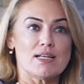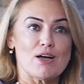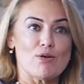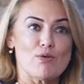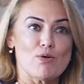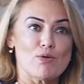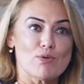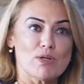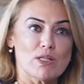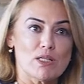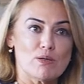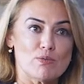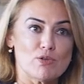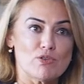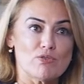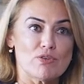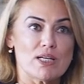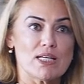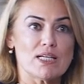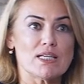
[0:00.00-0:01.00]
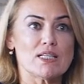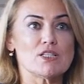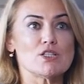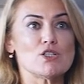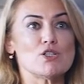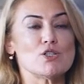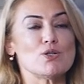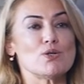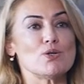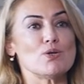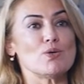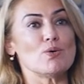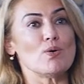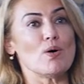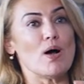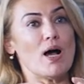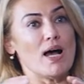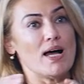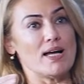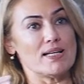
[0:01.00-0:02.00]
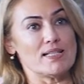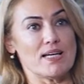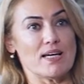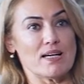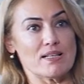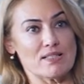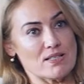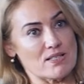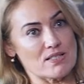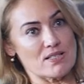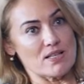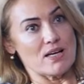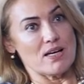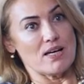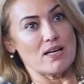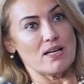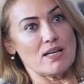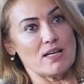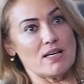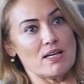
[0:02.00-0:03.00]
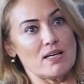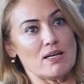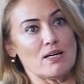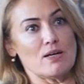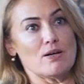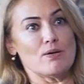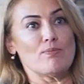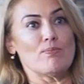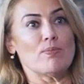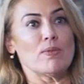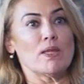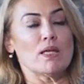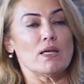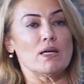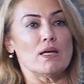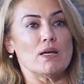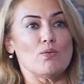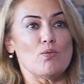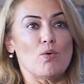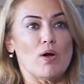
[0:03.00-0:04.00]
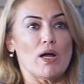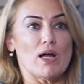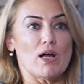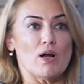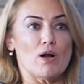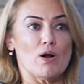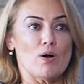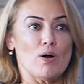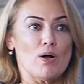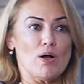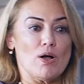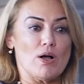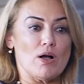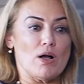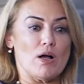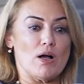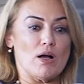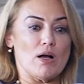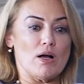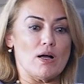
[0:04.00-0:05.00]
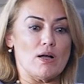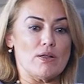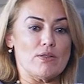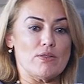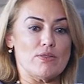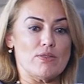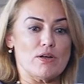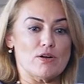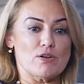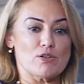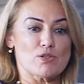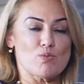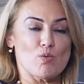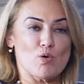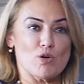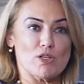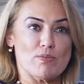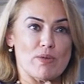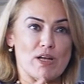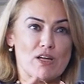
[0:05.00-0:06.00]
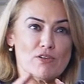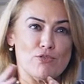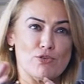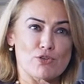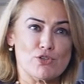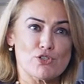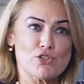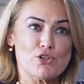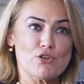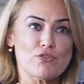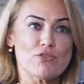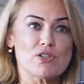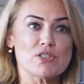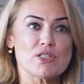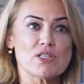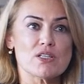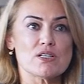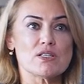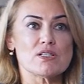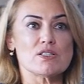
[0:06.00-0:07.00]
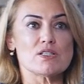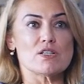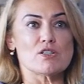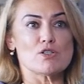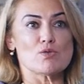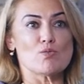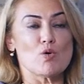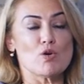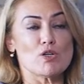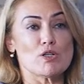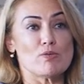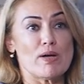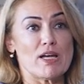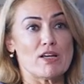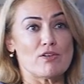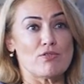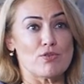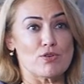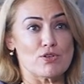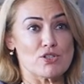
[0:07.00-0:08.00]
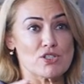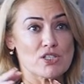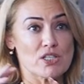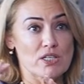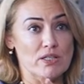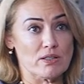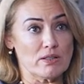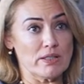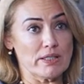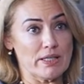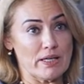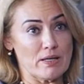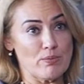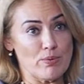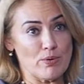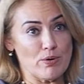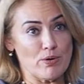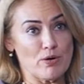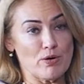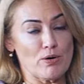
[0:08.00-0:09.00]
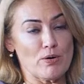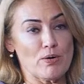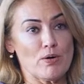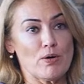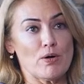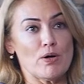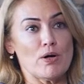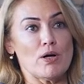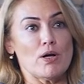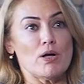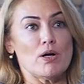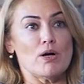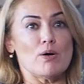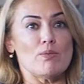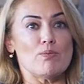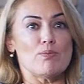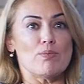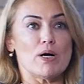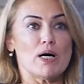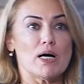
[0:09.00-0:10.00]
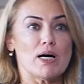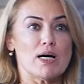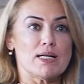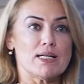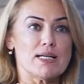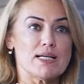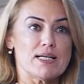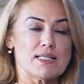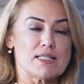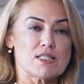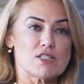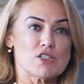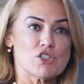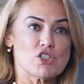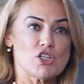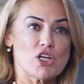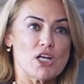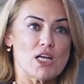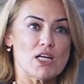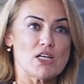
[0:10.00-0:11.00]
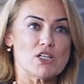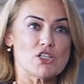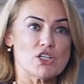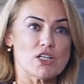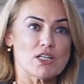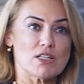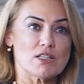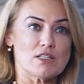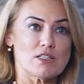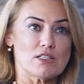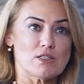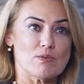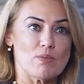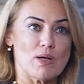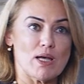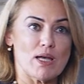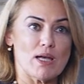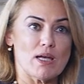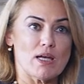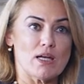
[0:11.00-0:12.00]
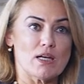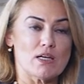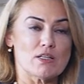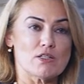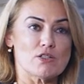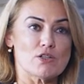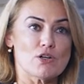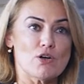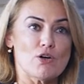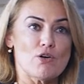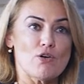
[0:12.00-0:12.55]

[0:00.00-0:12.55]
Now we're really moving into high-tech society where there's more demand for services, there's more demand for skilled labor, but it's changing the demand,